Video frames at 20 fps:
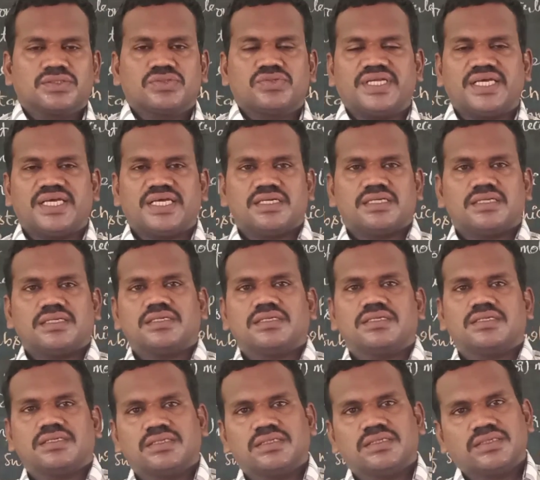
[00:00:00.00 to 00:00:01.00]

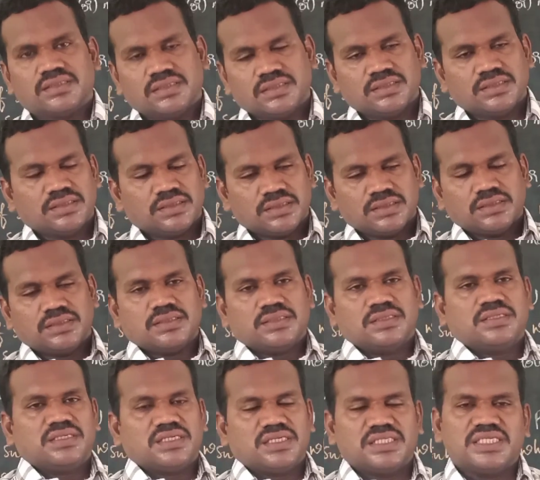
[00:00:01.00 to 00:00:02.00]
today
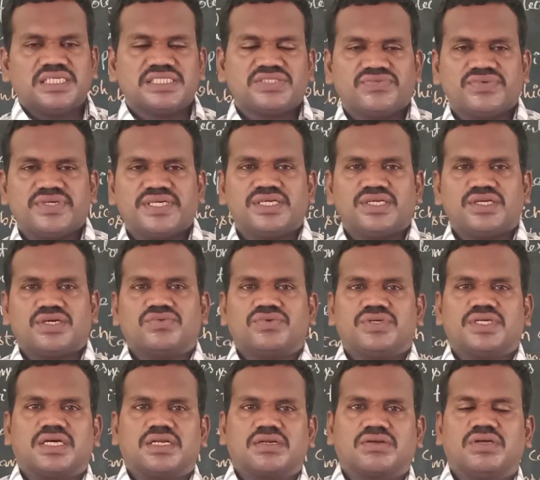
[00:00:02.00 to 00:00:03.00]
in this video
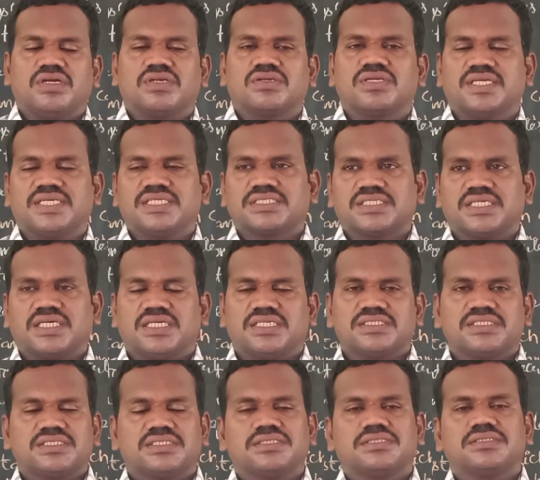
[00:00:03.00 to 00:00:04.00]
we are going to
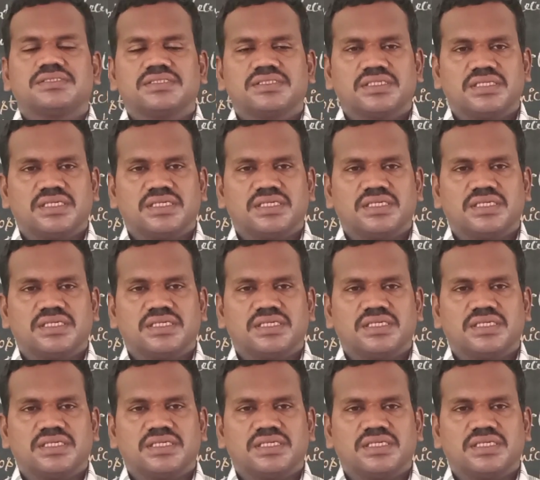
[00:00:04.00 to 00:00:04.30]
discuss